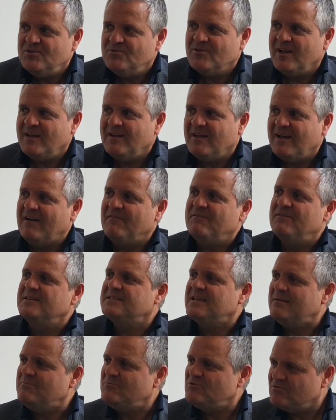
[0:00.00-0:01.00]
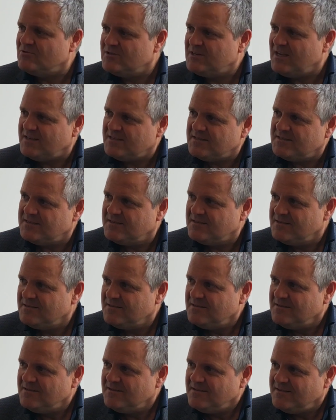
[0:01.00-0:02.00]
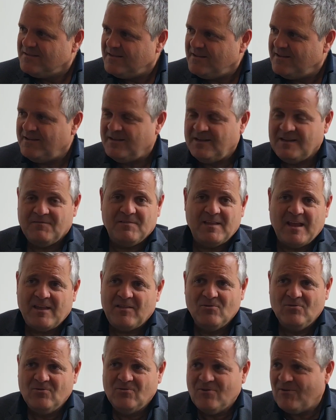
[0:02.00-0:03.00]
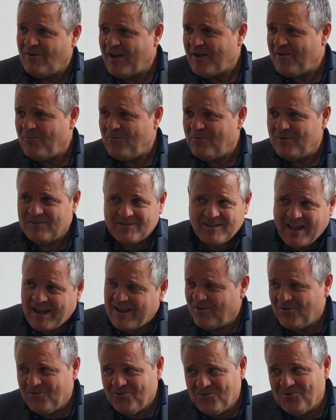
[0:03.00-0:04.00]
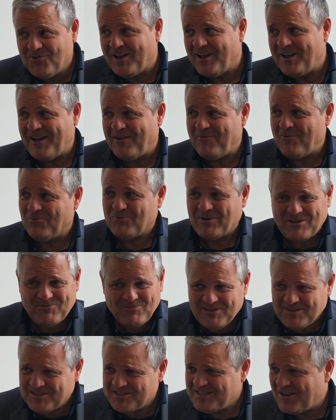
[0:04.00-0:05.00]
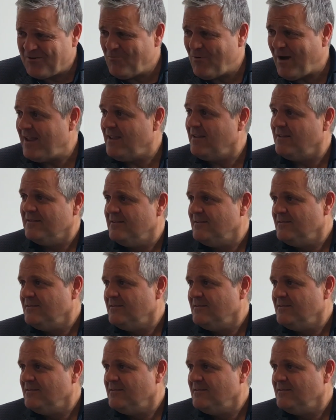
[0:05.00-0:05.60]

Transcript: you can have the same success. And if they do, I will take a look and I will try to understand why.